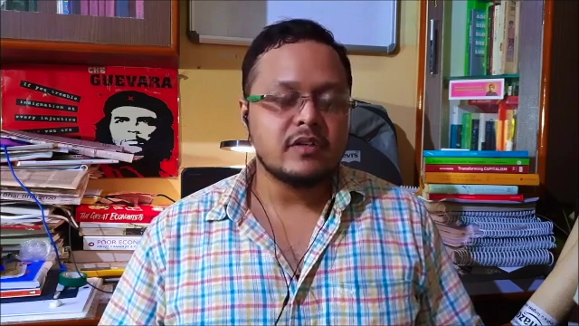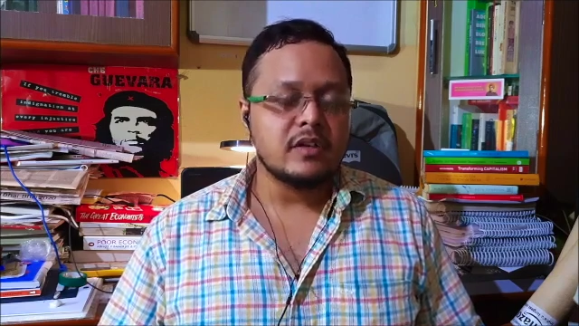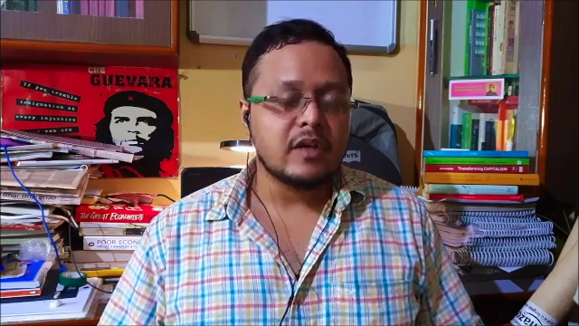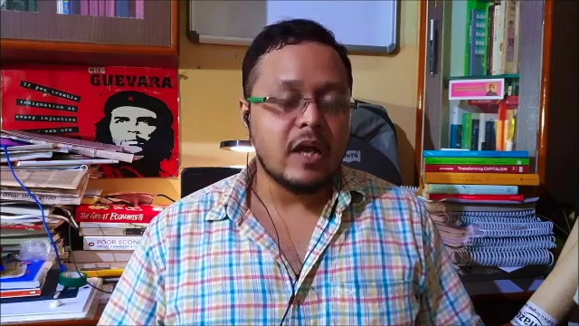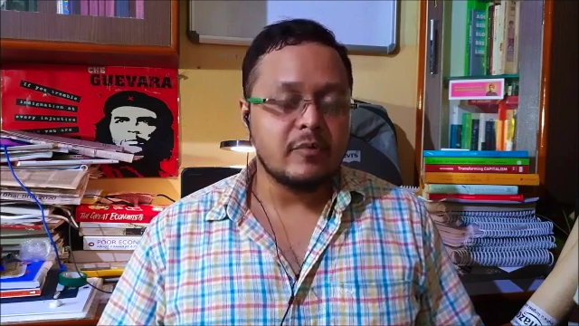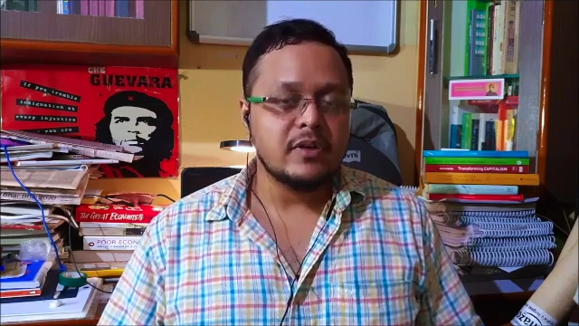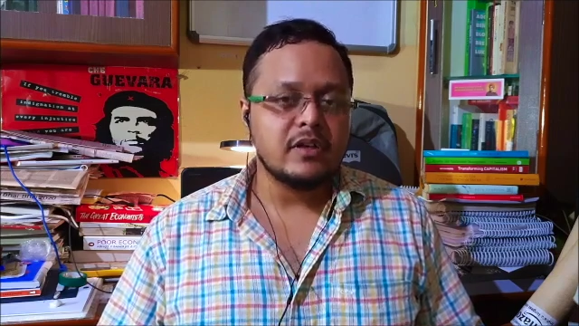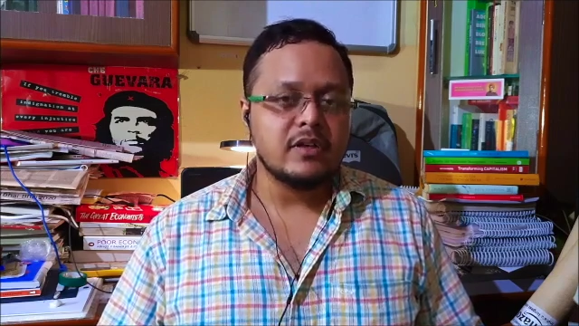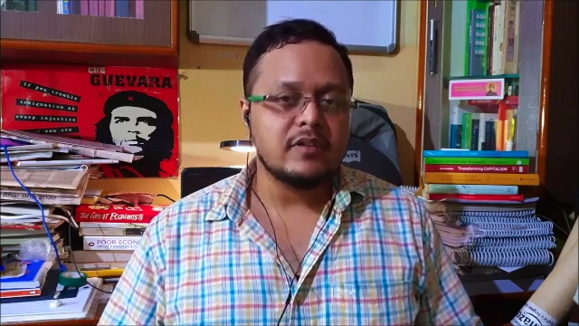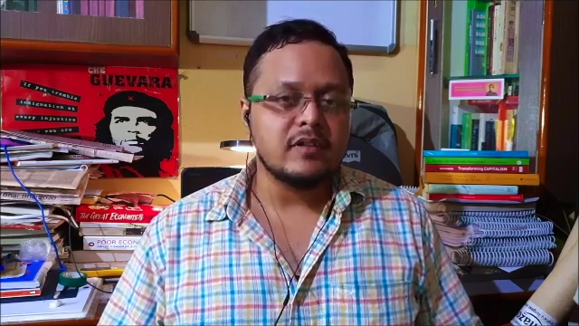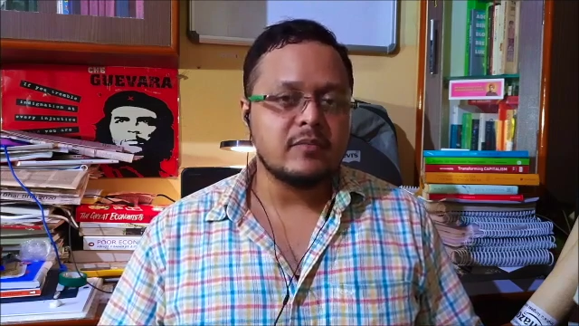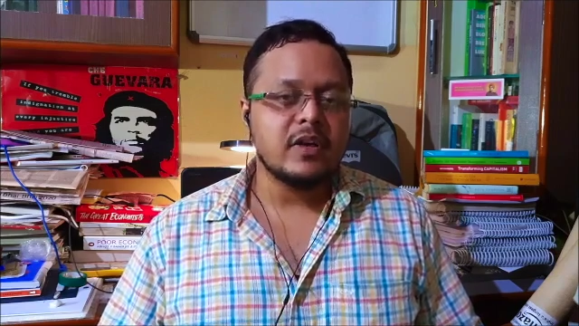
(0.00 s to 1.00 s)

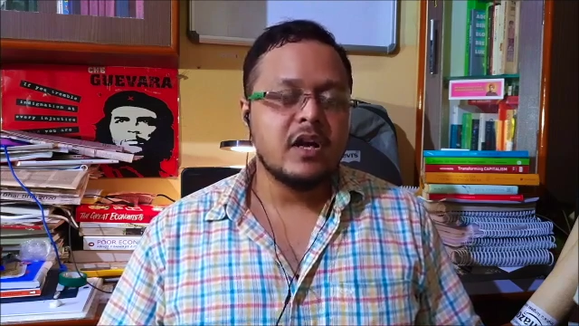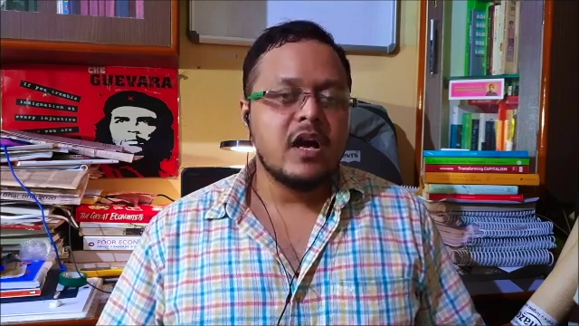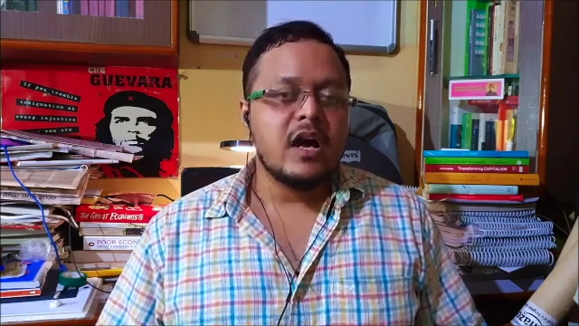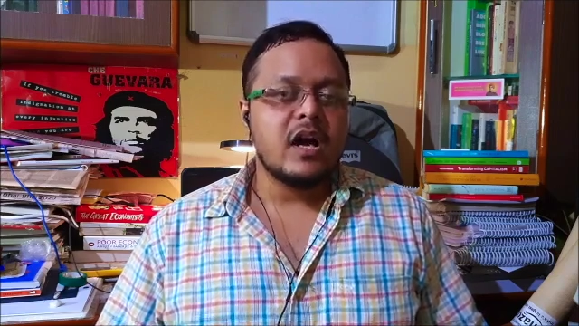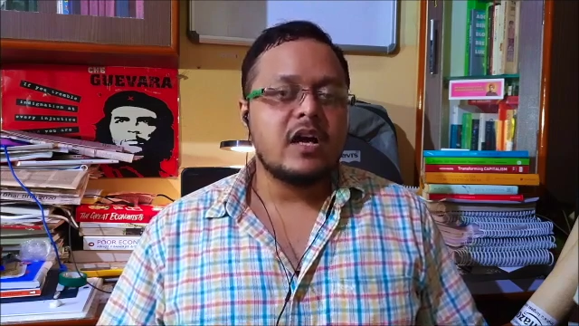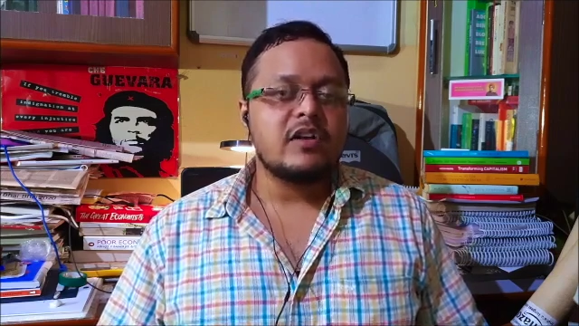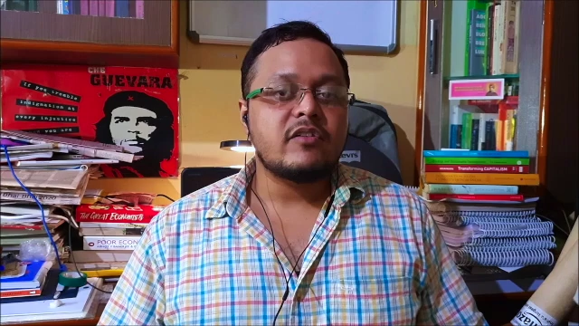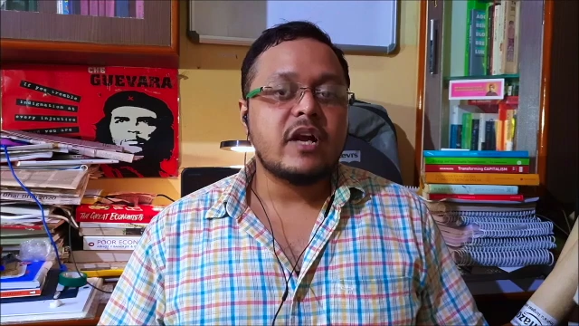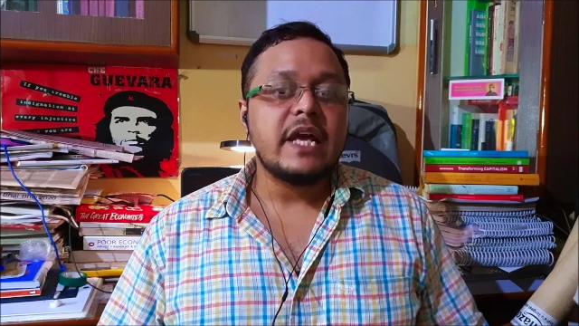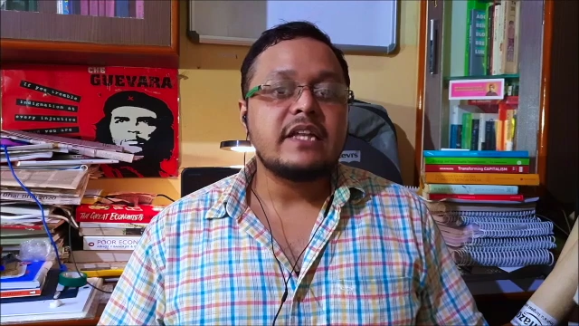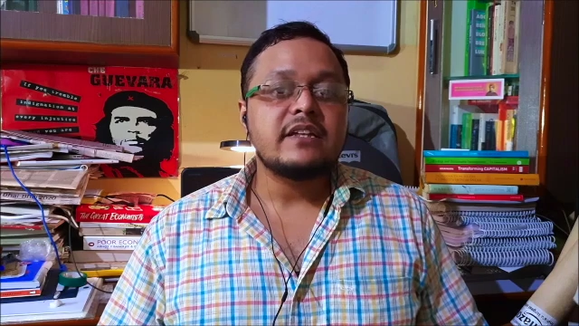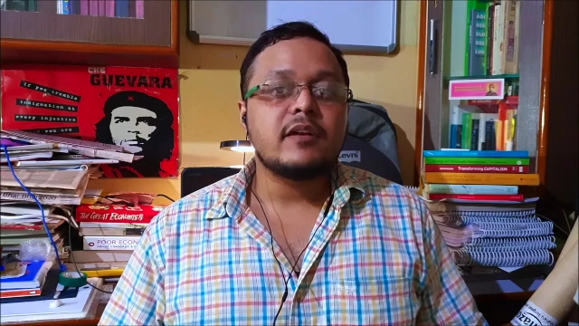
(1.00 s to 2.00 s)
capitalism are
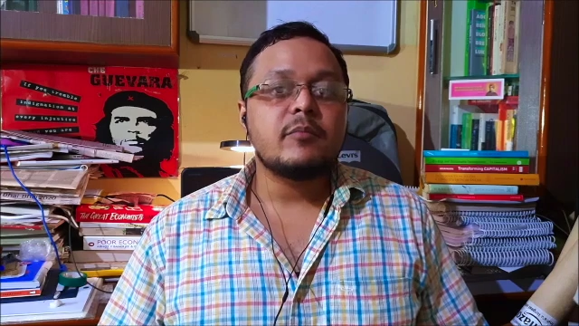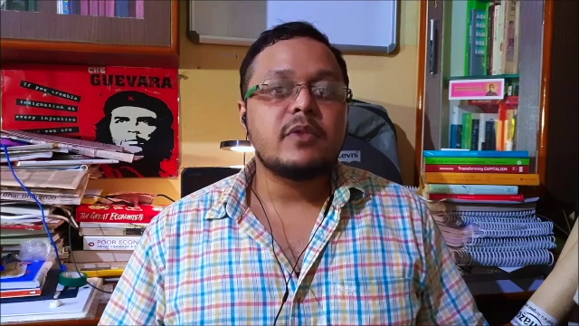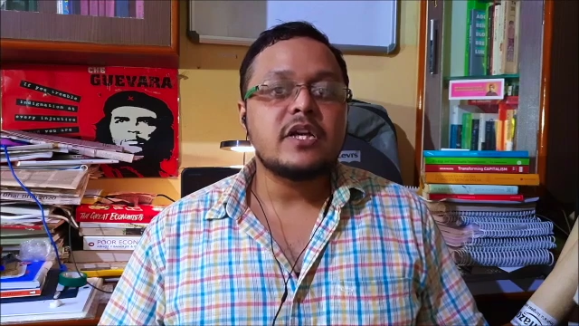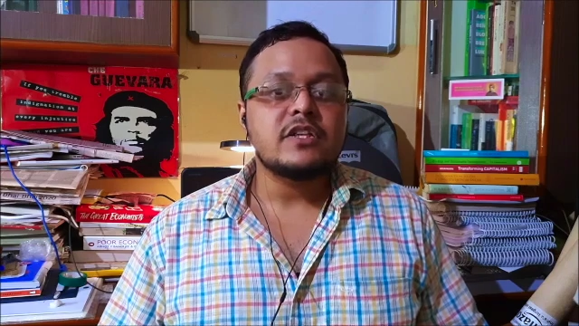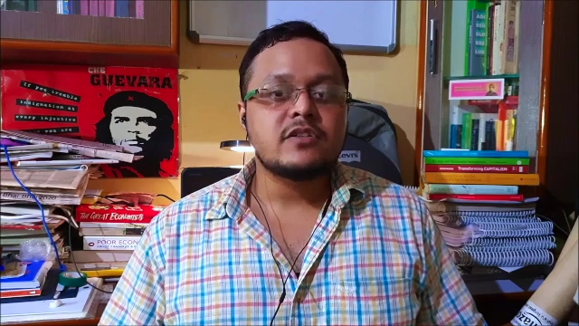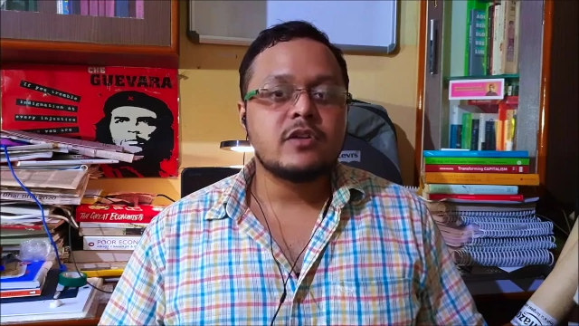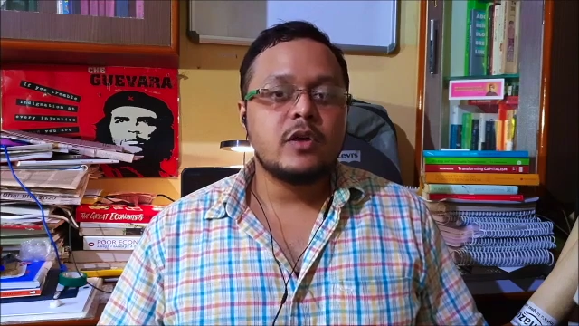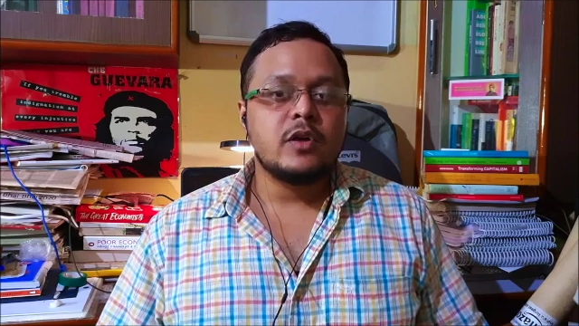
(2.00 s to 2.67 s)
trying their best